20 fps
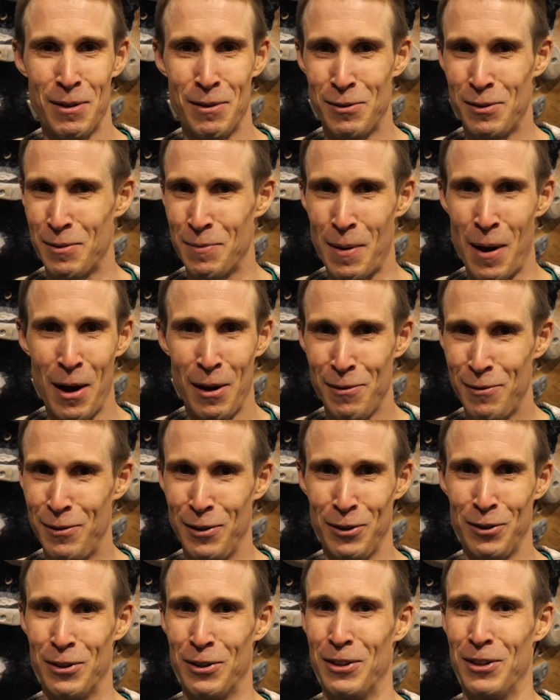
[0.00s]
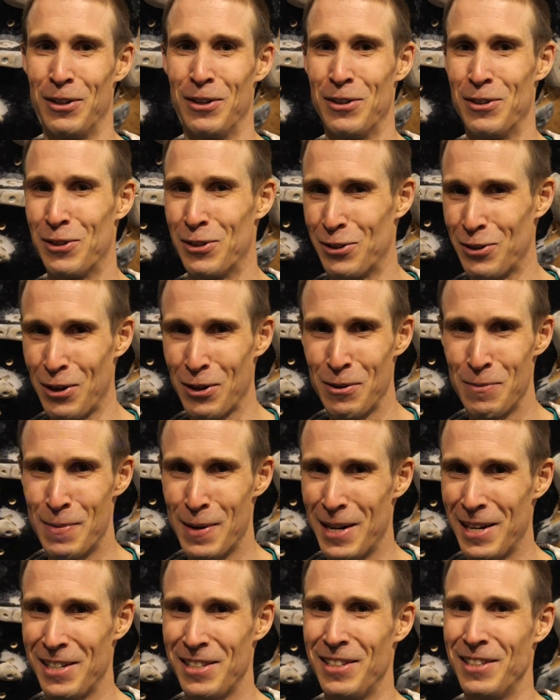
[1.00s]
of some unfiltered struggle
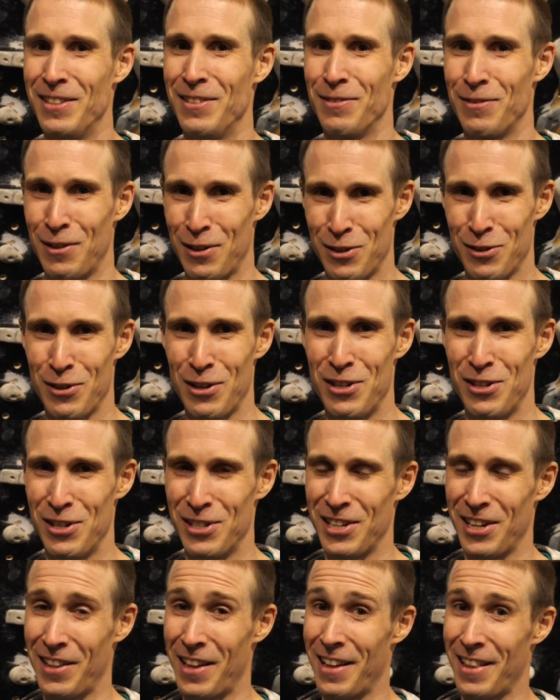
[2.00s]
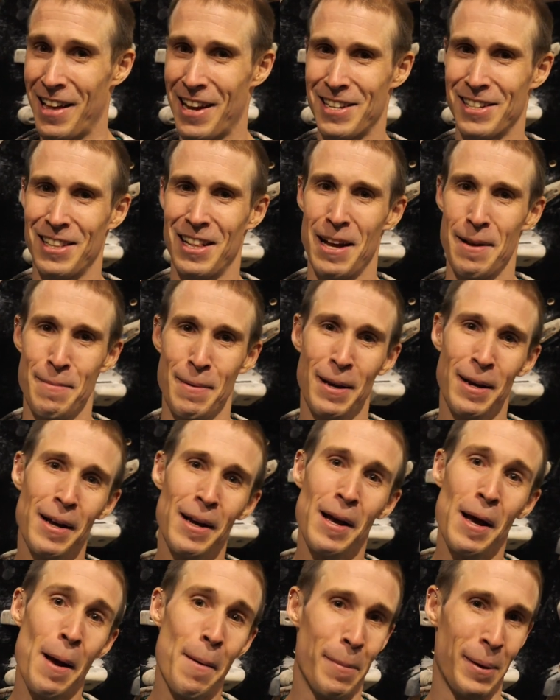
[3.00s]
bus and frustrations on that last climb.
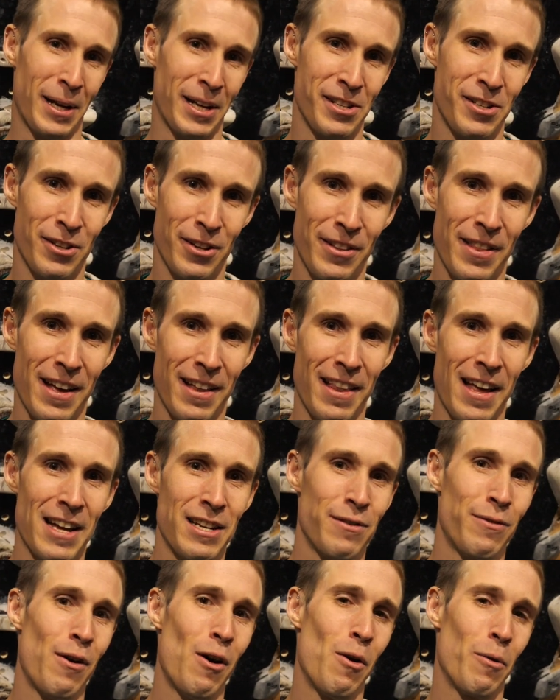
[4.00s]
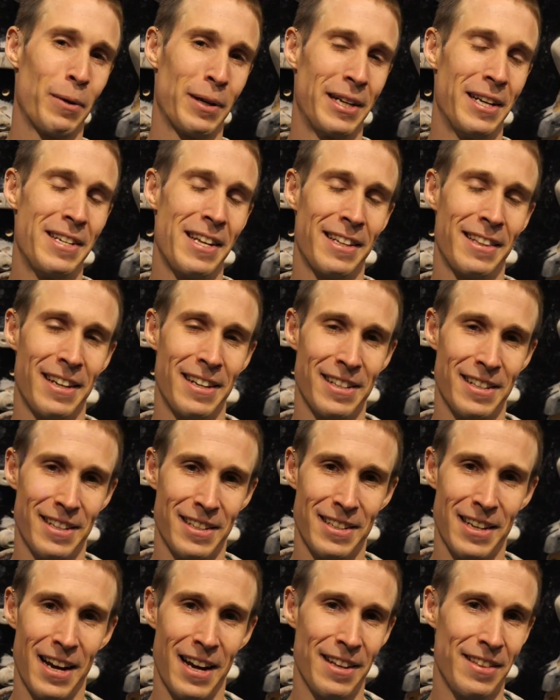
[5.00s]
But considering that last fall, we're going to take that as a
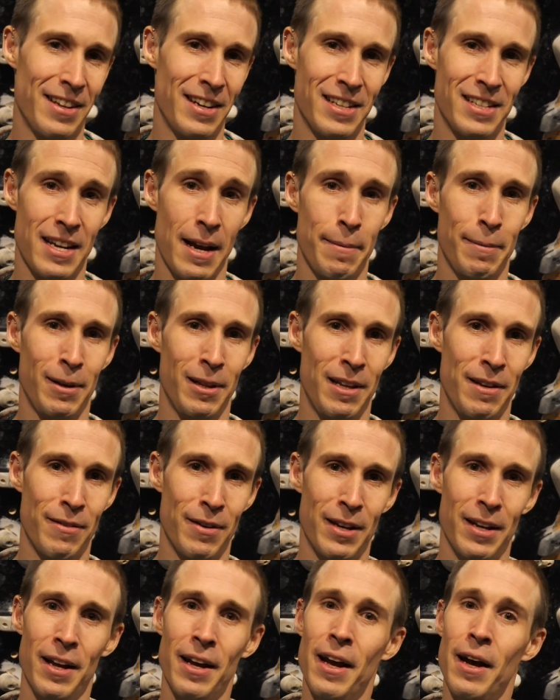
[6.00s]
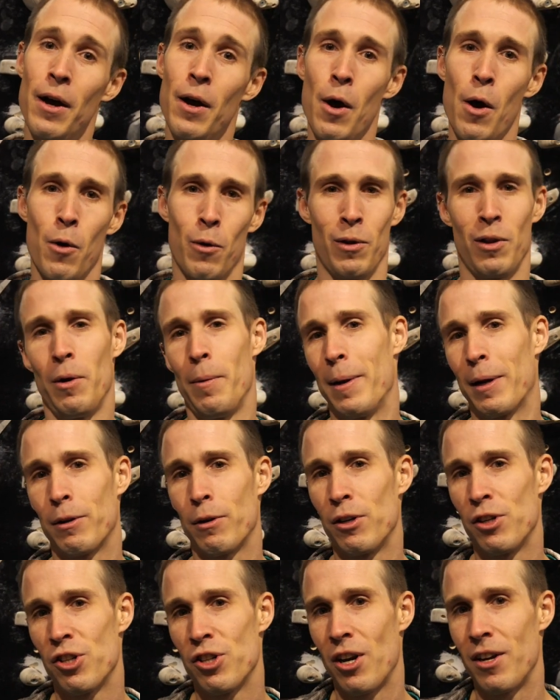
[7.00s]
sign that it's time to leave it. We're a little bit
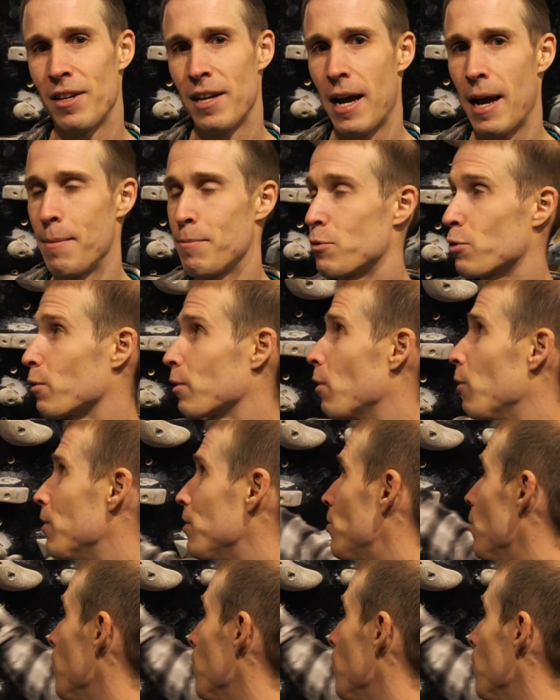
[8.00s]
crunched on time, so we're going